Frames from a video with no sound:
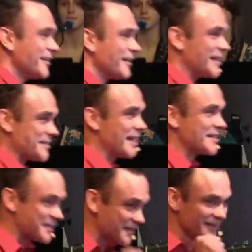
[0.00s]
That's
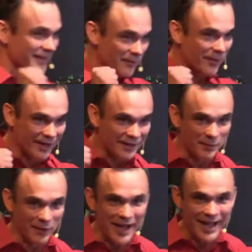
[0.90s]
us. We are the
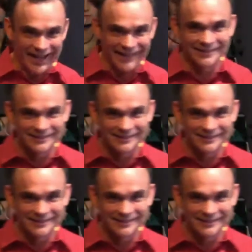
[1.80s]
bride.